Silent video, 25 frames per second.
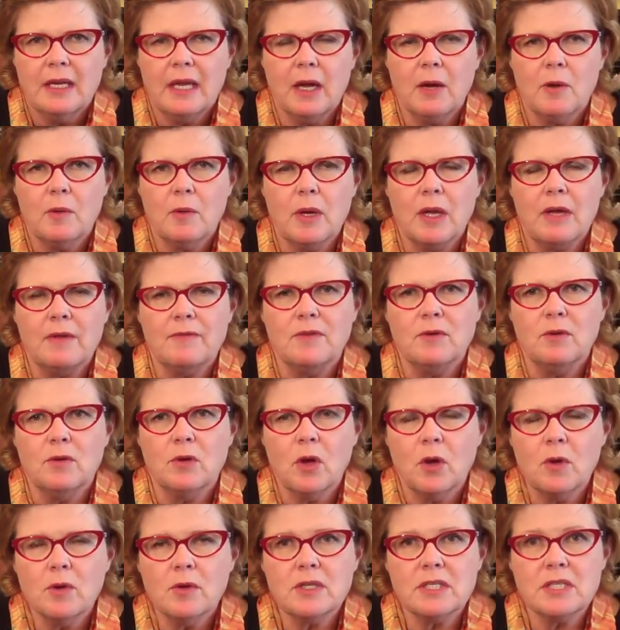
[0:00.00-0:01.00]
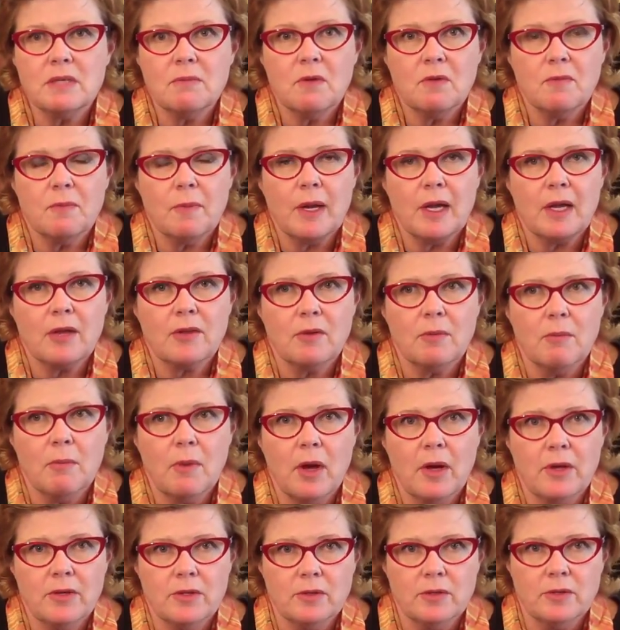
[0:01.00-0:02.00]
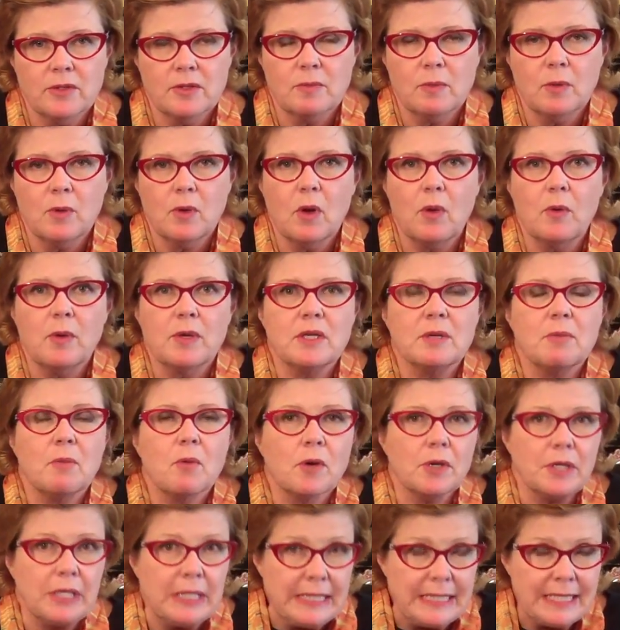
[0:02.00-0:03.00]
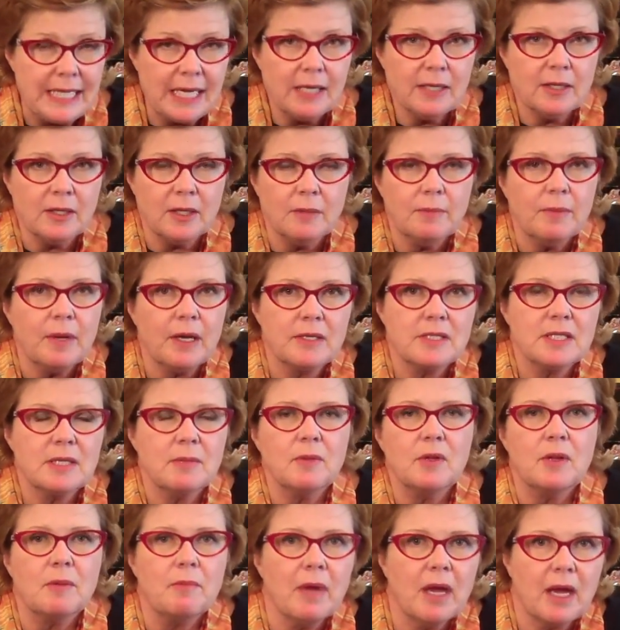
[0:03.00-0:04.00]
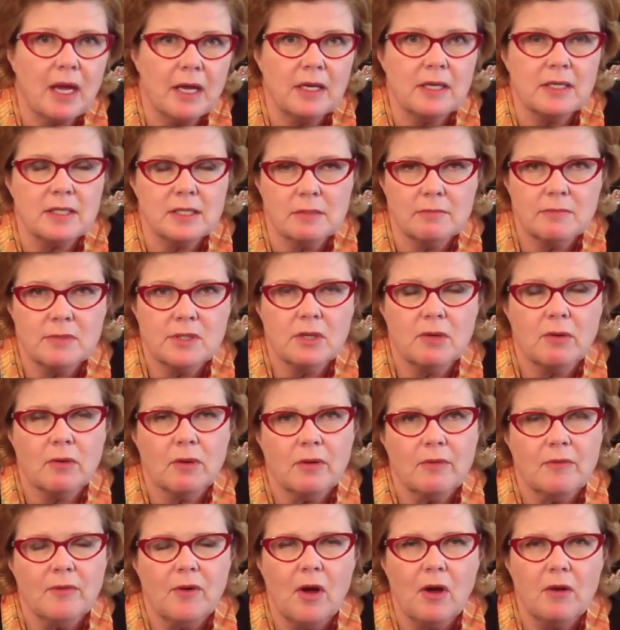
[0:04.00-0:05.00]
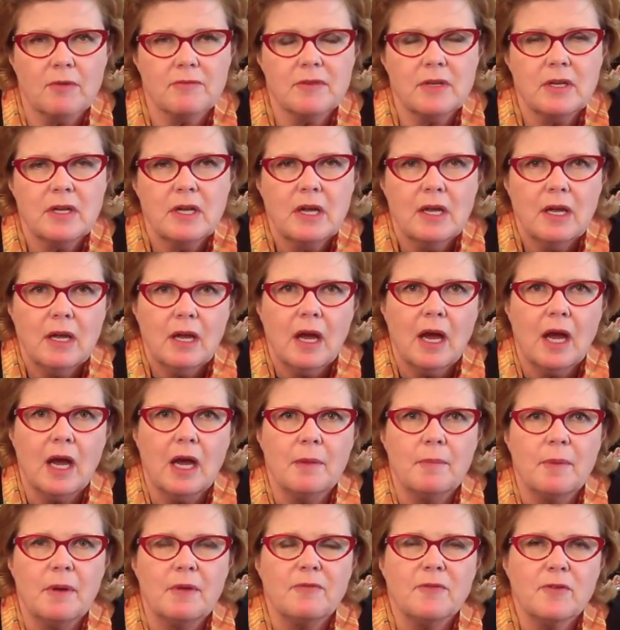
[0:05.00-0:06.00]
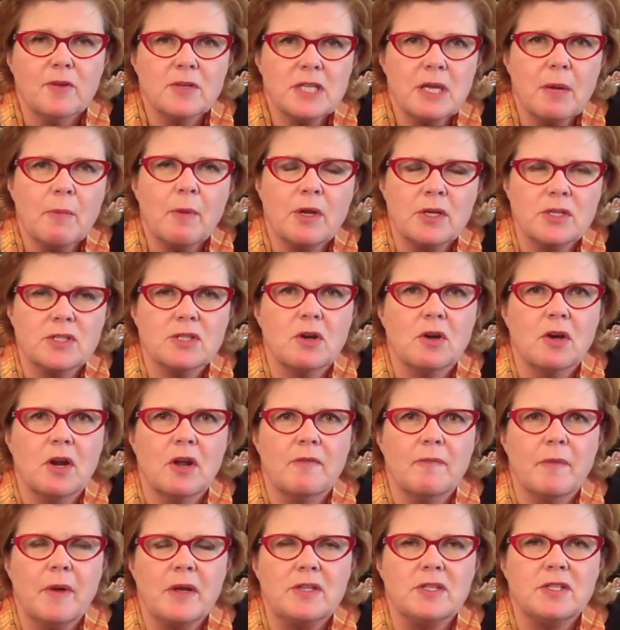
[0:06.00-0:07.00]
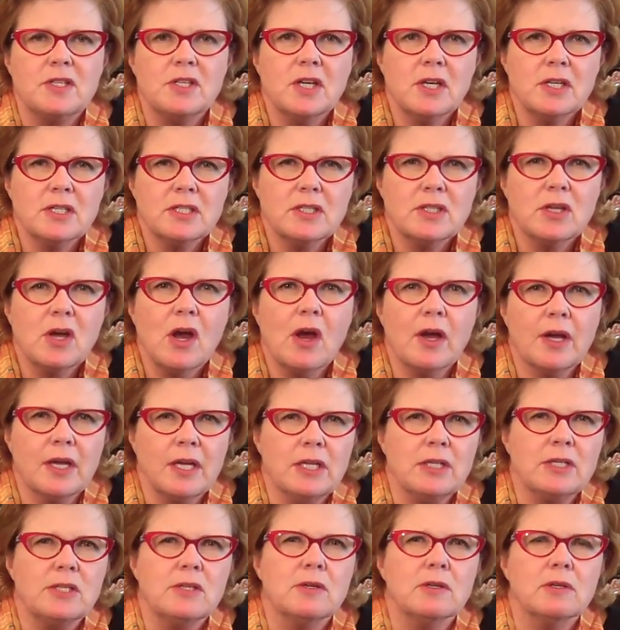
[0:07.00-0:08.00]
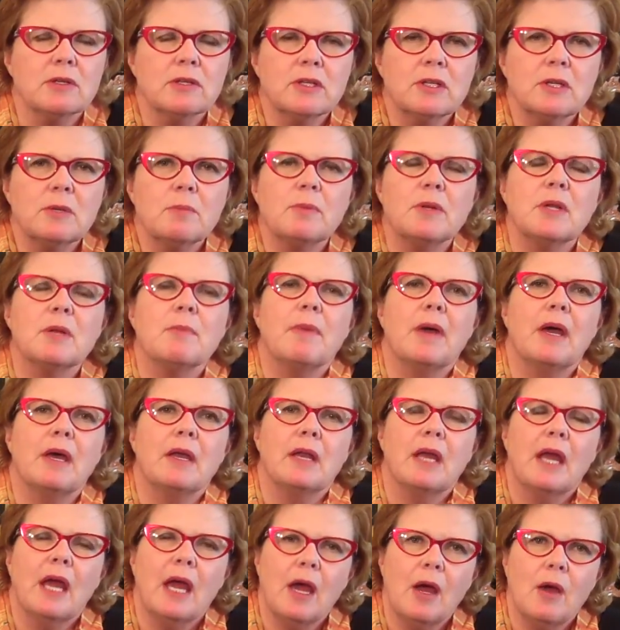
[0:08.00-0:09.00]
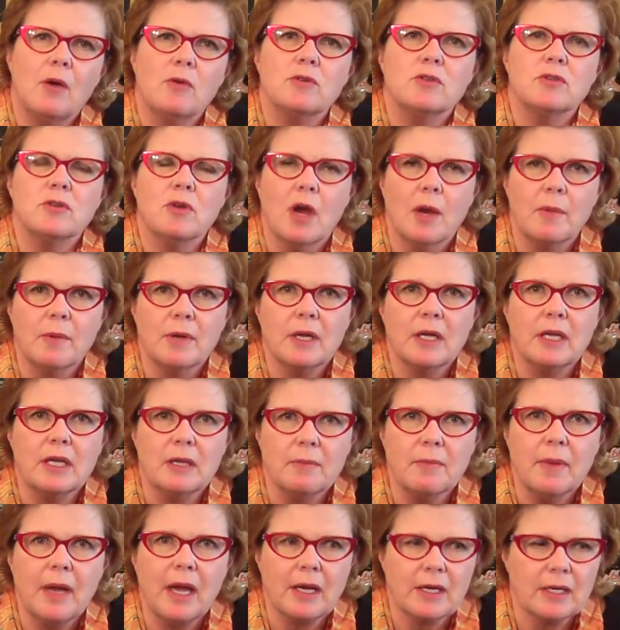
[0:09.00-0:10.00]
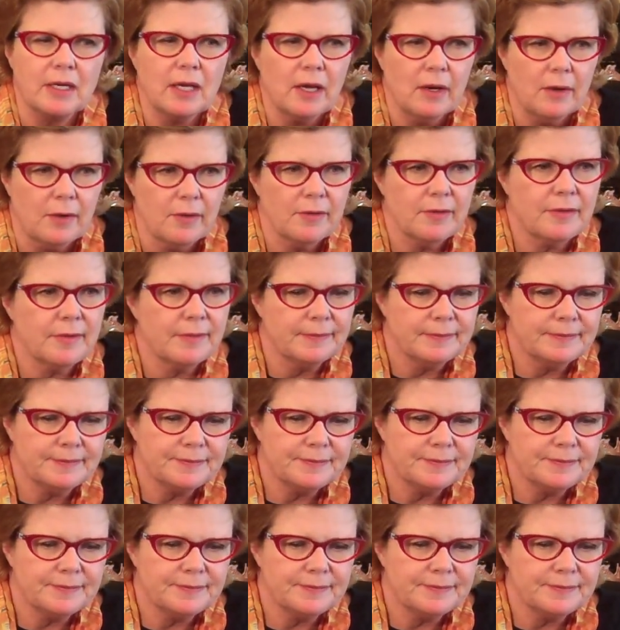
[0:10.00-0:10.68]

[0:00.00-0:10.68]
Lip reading: Now, if you'll go to some of my other modules, we'll go into more detail about some of the mechanisms that are involved. But first I want to start off by just talking to you a little bit about how trauma can impact health.